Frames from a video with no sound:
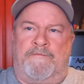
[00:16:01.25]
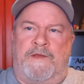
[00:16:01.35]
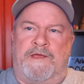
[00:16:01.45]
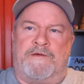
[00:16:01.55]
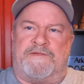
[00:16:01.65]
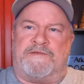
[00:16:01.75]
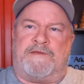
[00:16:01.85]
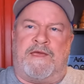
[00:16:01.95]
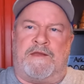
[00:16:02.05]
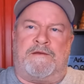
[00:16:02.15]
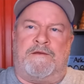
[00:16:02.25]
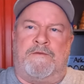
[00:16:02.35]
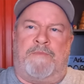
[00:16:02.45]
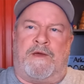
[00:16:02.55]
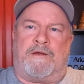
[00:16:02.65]
Videos tend to do
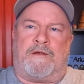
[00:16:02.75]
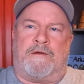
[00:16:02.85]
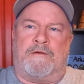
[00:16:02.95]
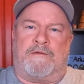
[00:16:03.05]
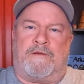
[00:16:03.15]
better.